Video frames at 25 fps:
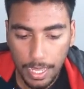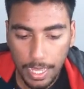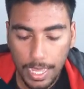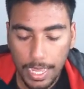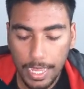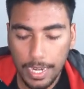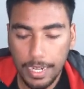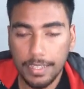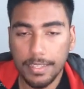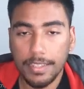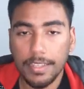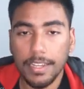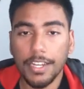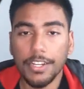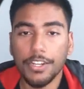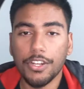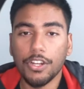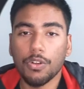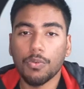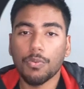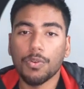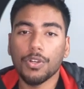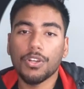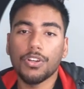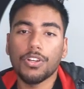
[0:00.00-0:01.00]
And inside
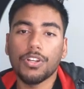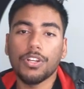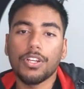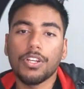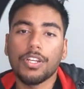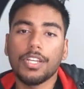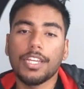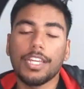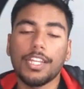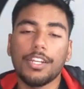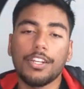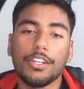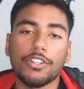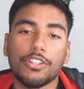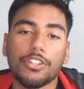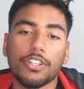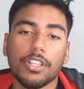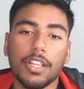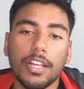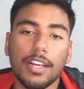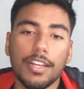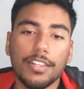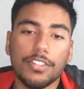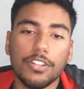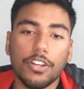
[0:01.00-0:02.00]
here, we're gonna
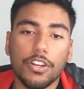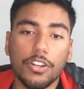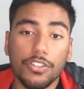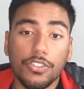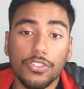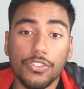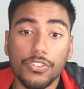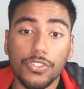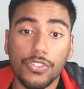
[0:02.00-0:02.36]
initialize our